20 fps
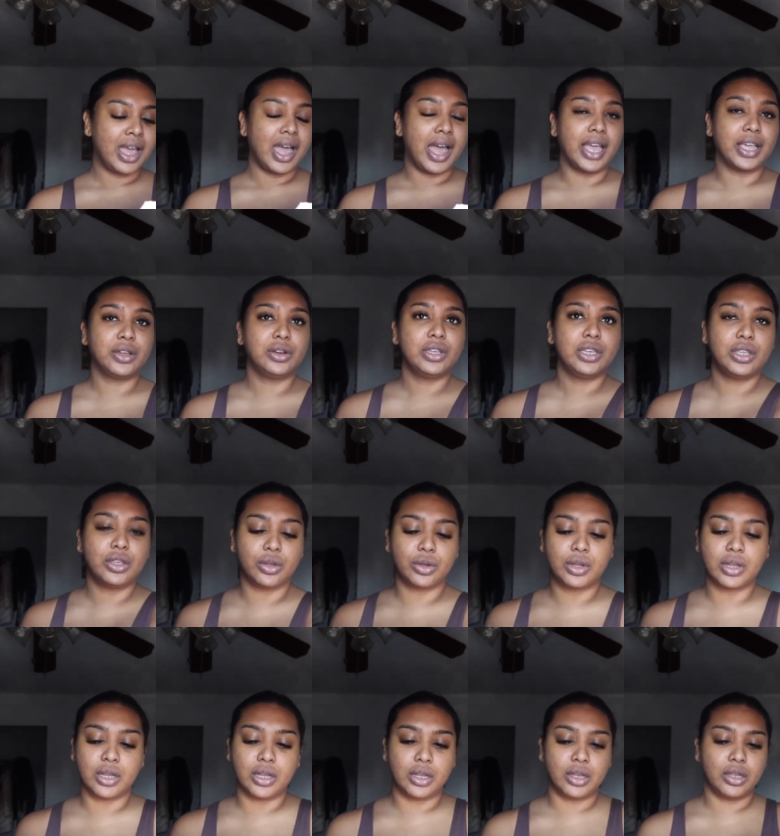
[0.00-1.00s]
I go to
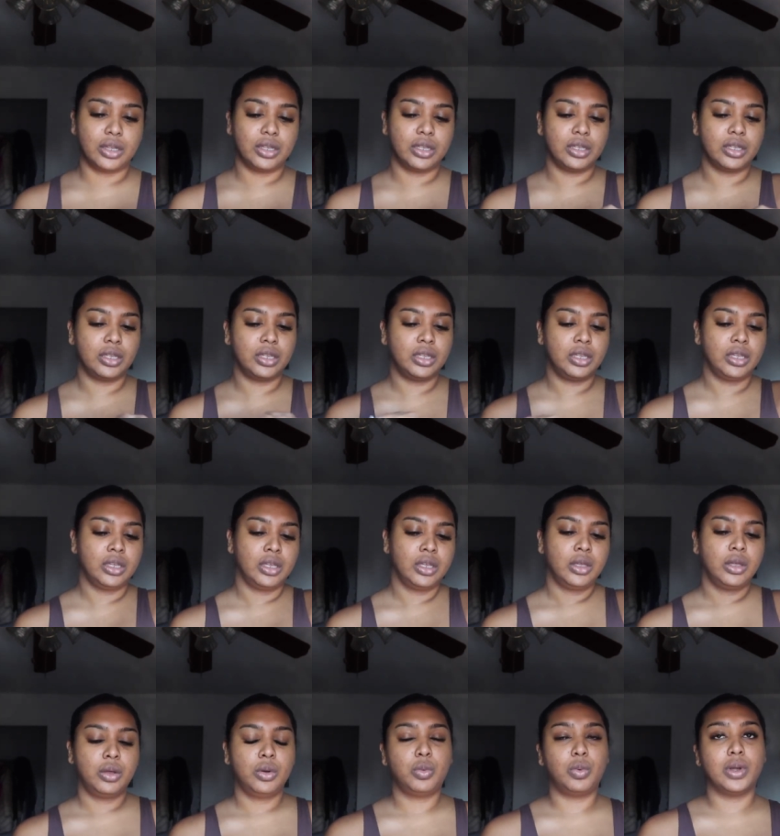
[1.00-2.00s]
yoga
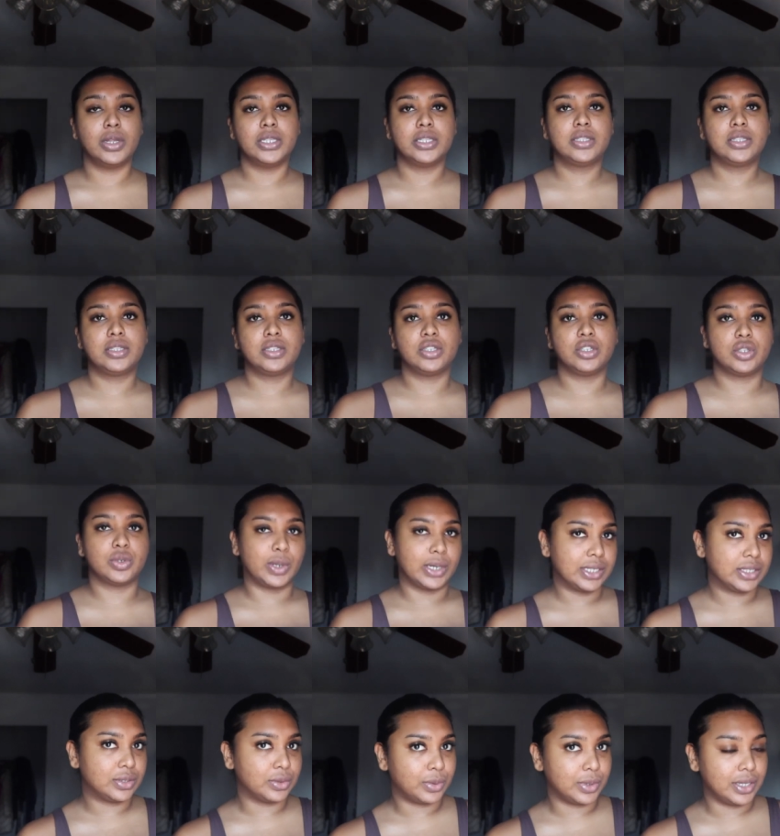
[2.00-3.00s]
once to
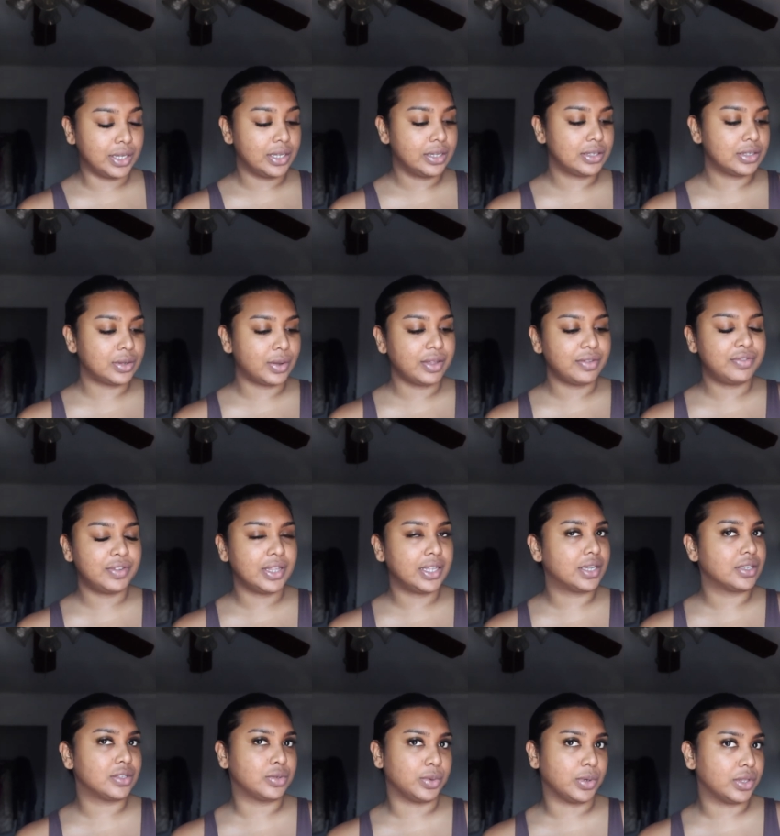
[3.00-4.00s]
twice a week. So I feel like
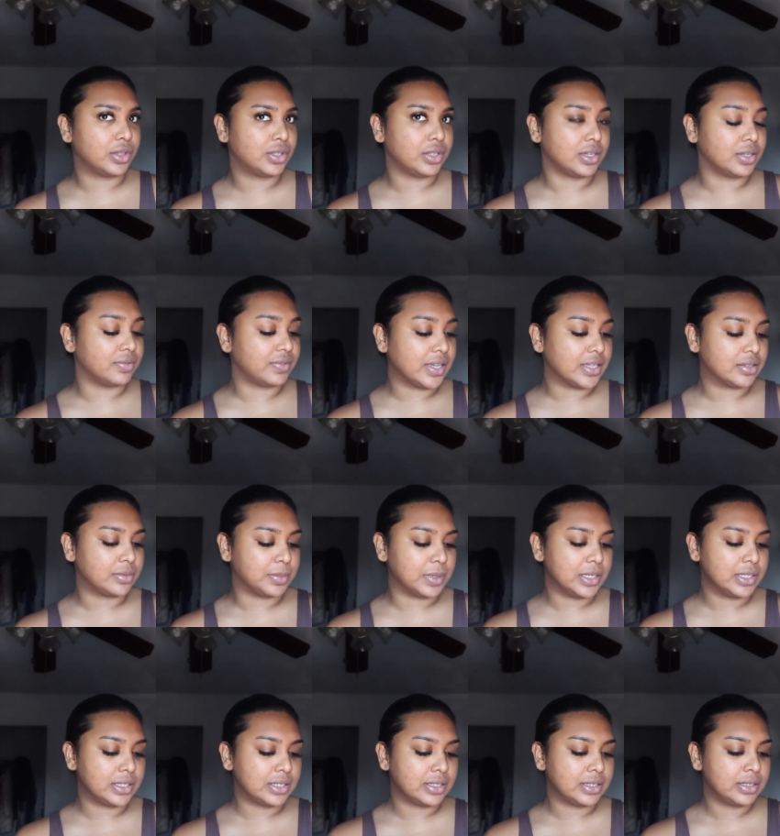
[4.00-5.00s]
it's worth the
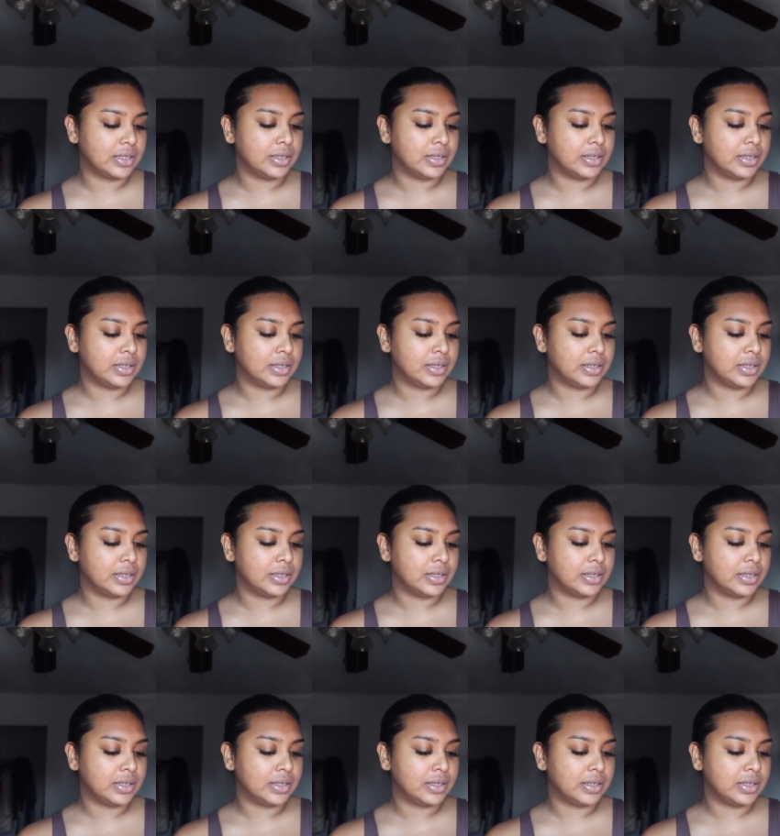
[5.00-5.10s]
investment.